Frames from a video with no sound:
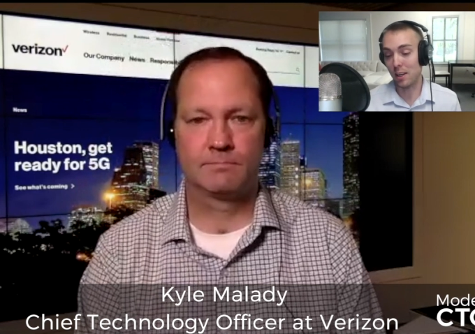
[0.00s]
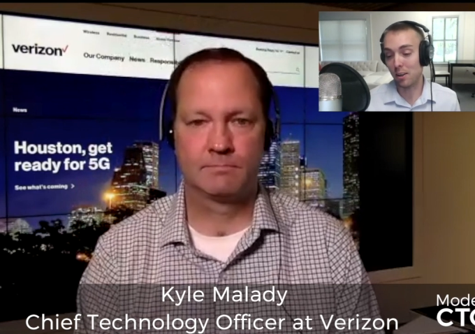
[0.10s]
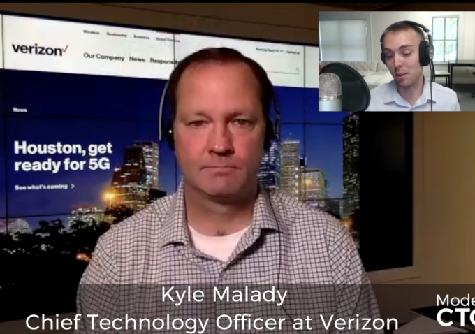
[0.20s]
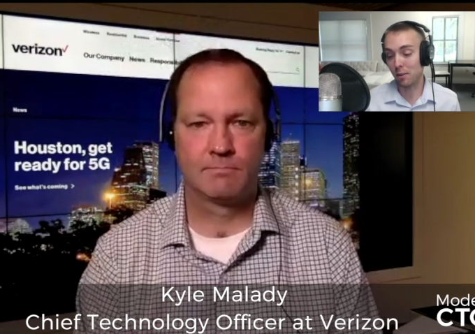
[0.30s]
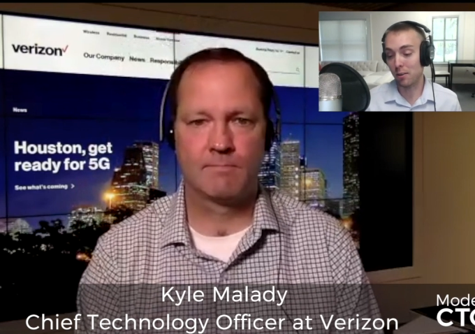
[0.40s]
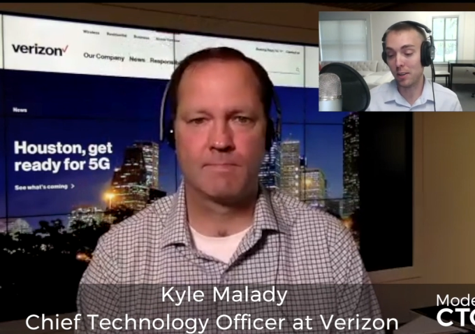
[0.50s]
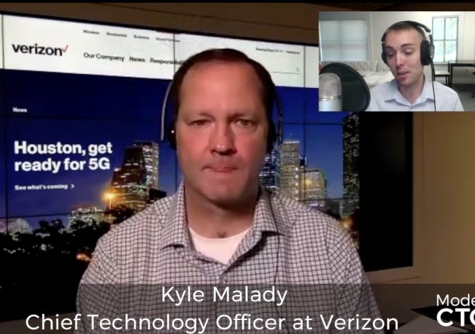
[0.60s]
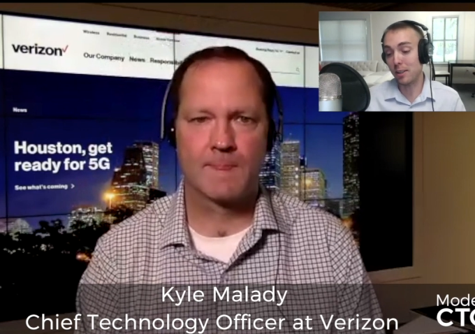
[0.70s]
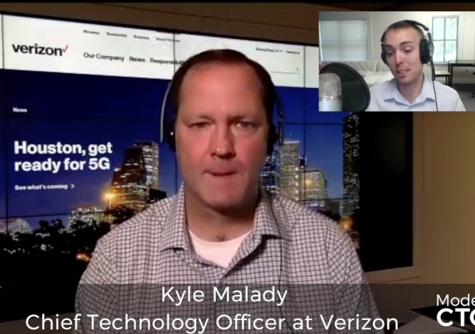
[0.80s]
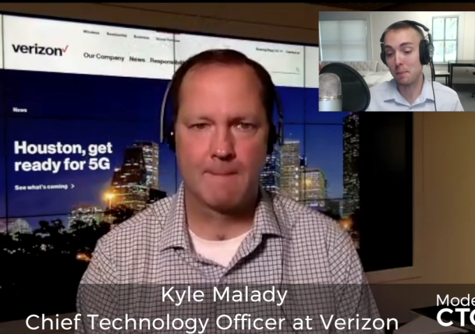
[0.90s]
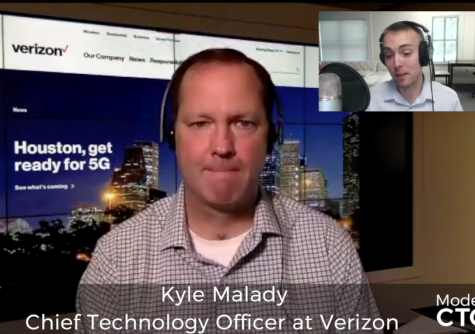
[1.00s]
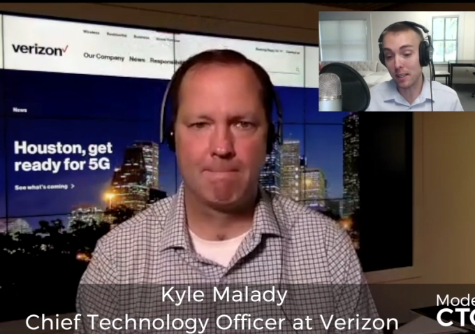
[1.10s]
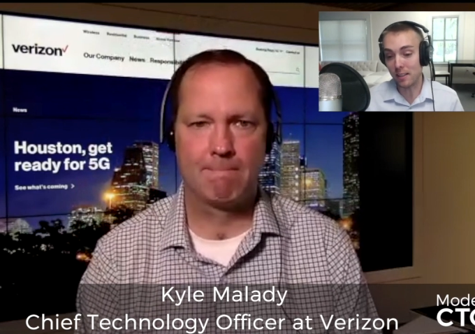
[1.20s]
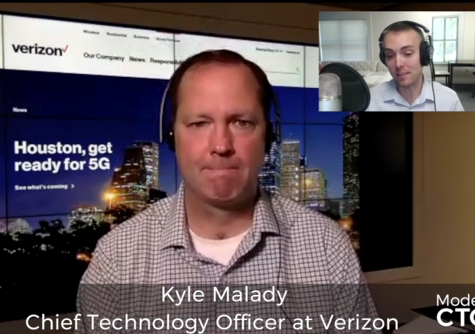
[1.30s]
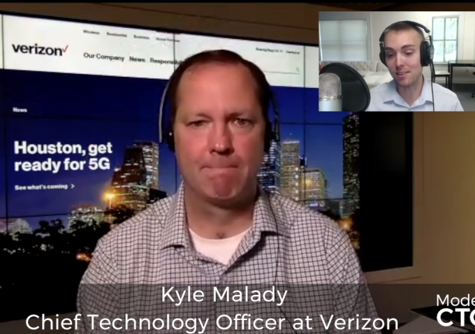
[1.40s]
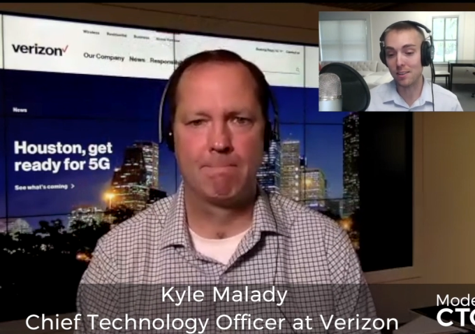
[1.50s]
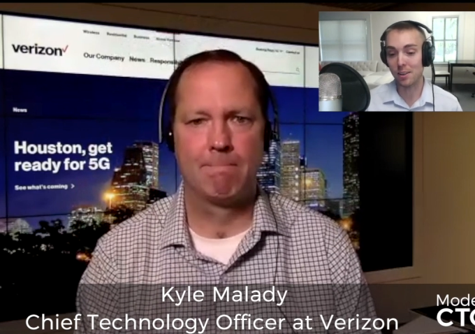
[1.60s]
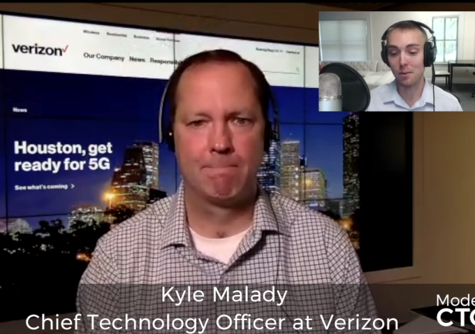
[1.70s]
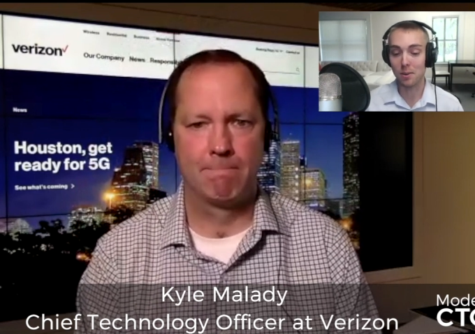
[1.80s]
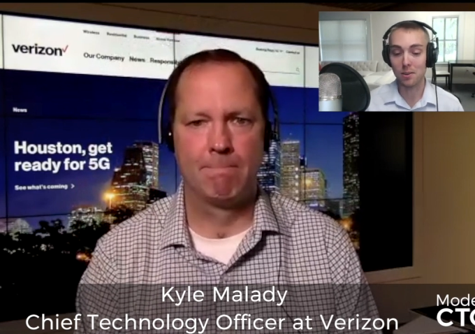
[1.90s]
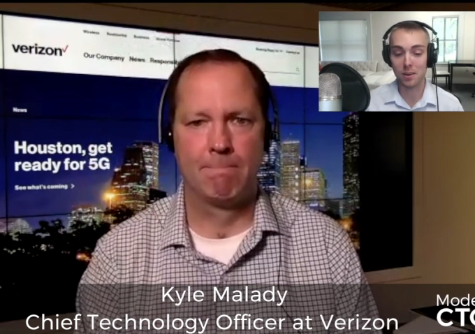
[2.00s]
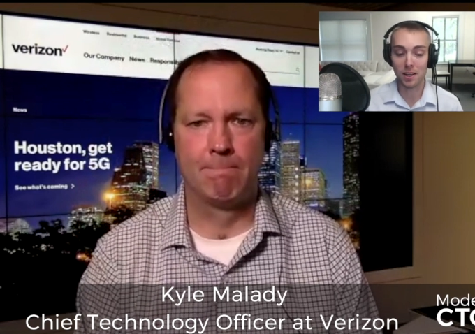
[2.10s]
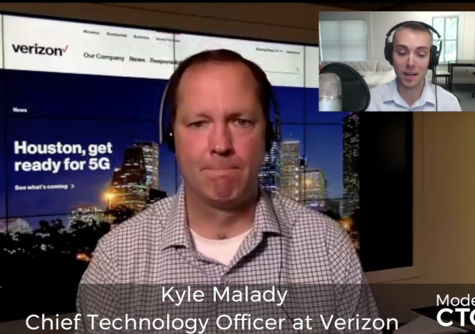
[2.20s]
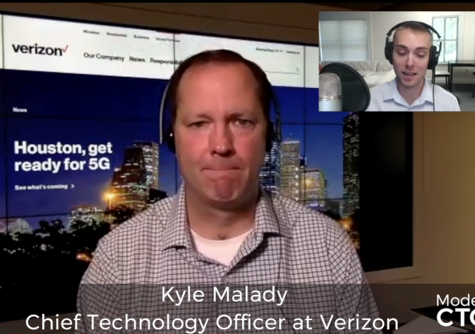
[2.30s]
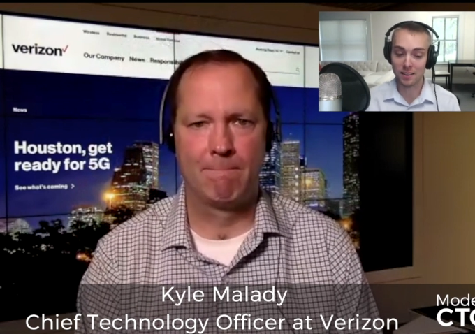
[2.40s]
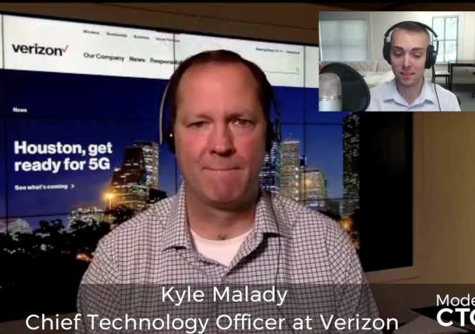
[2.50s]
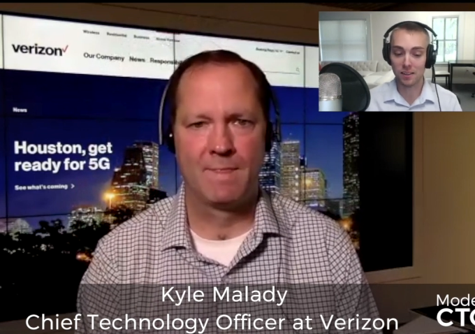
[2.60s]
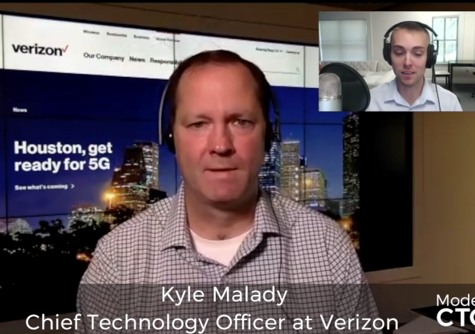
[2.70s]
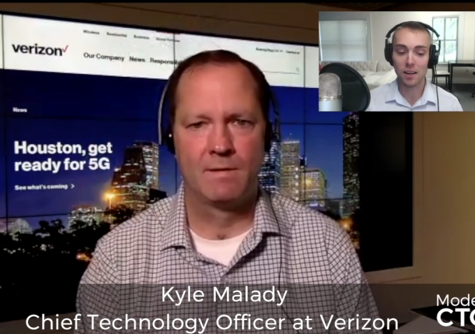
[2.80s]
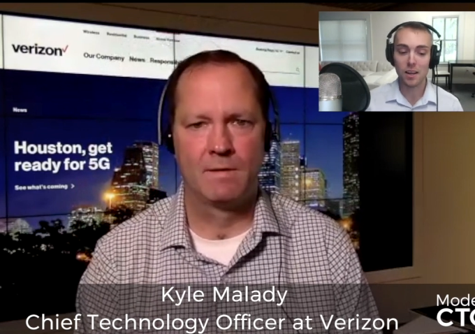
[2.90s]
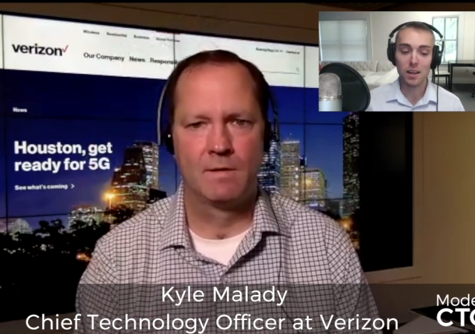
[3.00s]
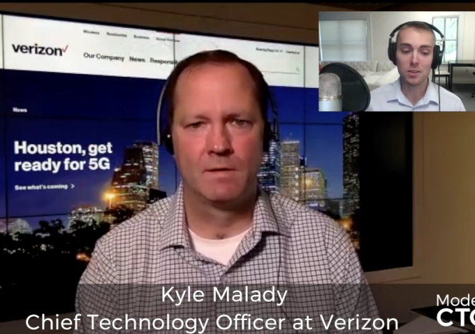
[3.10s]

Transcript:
Speaker 1: You get your, you get your experience, you know, but you get it as a leader.